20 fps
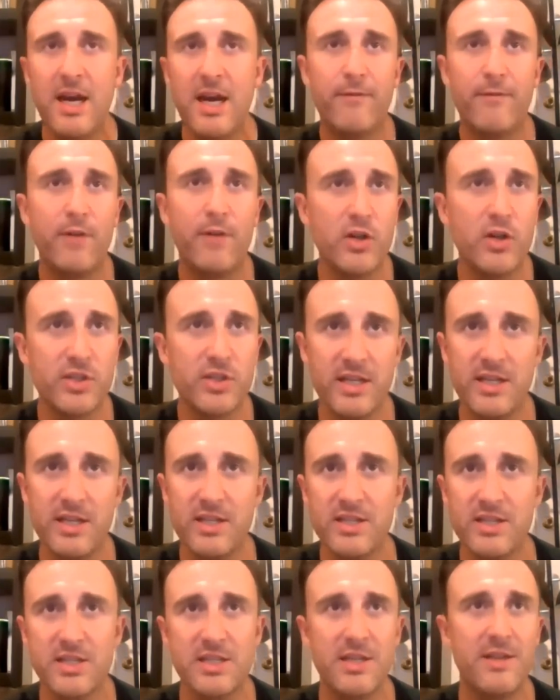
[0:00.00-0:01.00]

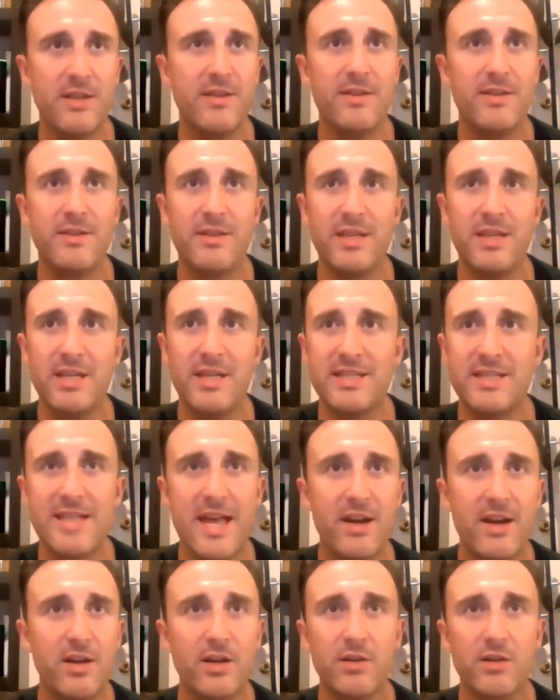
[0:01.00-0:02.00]
versus the
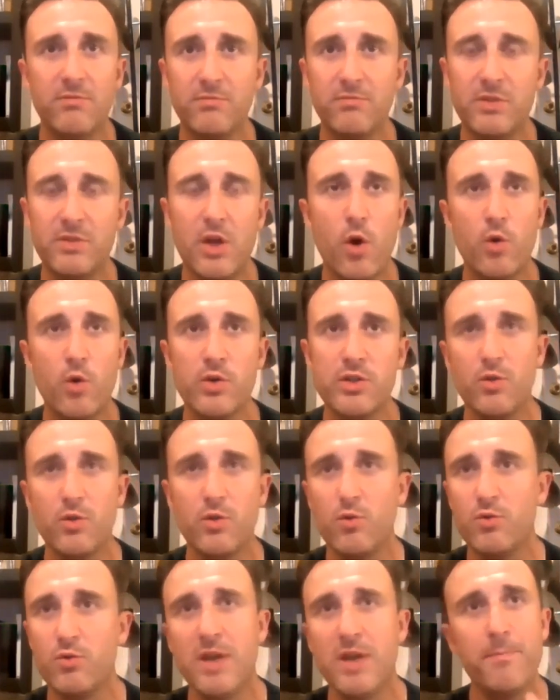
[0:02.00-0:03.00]
setter goes
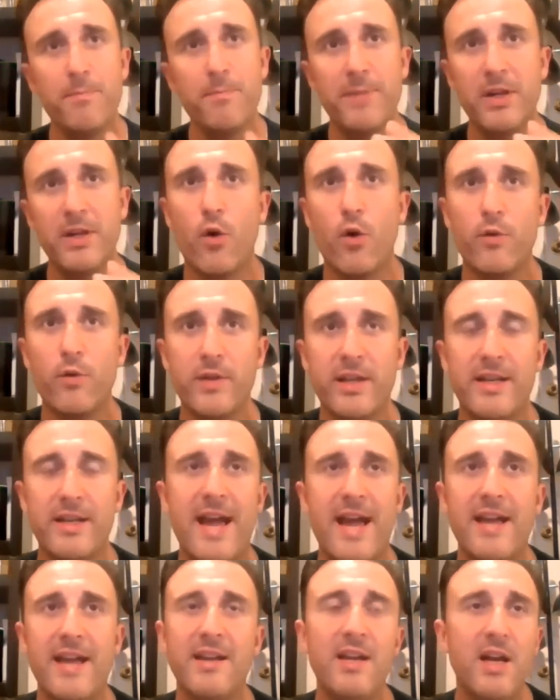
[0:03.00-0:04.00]
to dump it over the
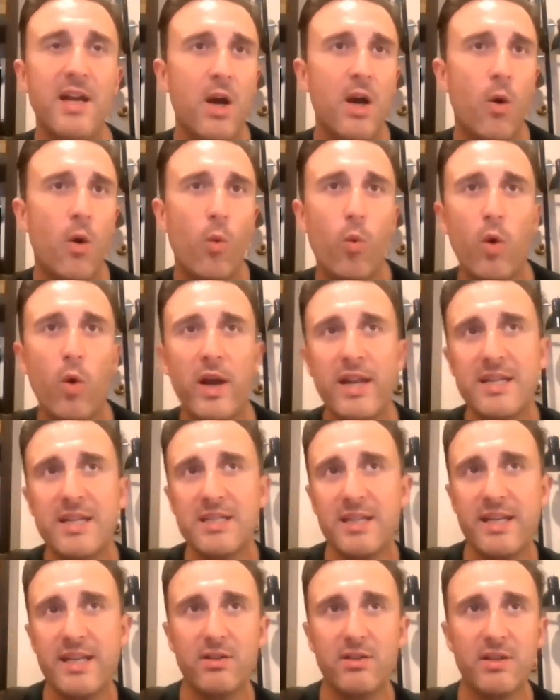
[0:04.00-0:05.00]
net. What is
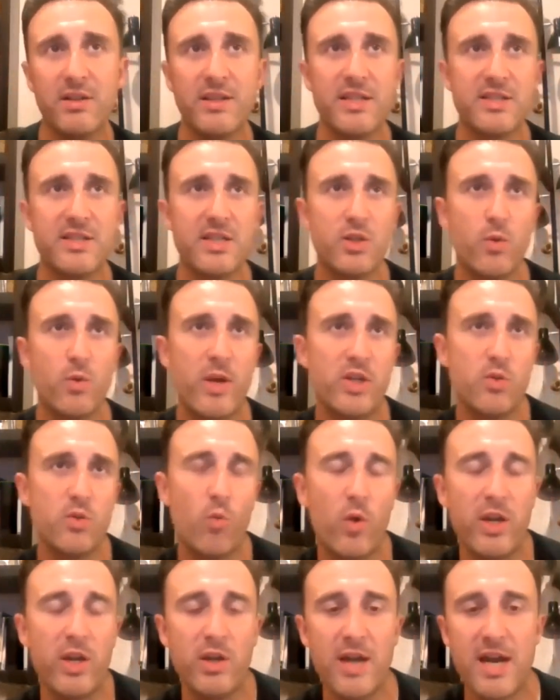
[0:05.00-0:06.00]
legal in that situation?
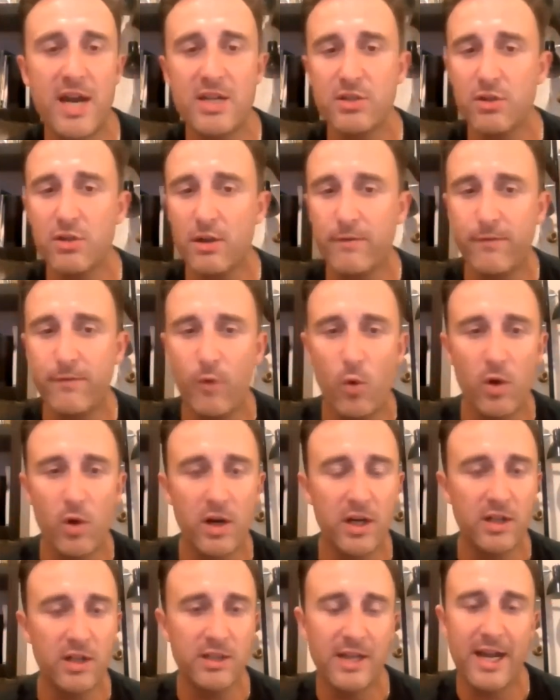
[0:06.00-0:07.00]
What do you guys look
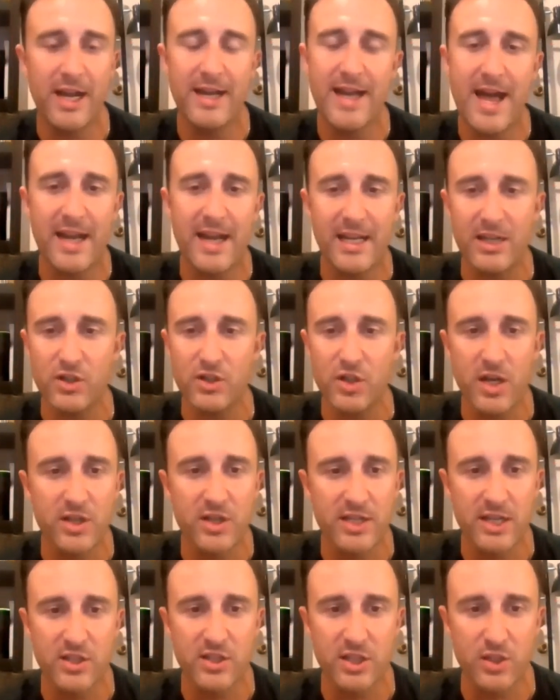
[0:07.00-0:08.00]
for, and how do you judge
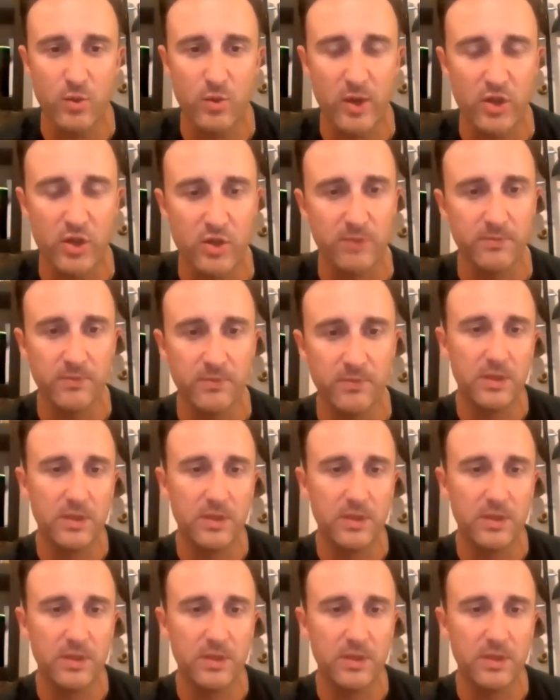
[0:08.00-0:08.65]
that situation?